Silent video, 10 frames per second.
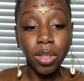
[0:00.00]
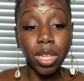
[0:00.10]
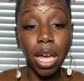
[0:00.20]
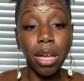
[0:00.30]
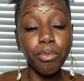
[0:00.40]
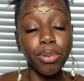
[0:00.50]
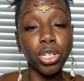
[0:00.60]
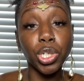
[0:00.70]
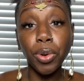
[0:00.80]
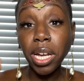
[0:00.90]
that
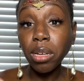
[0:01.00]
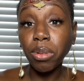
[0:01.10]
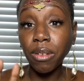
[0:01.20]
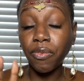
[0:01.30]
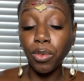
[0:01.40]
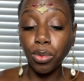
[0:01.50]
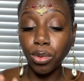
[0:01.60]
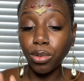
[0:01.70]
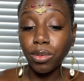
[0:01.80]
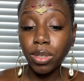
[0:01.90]
portray to be full,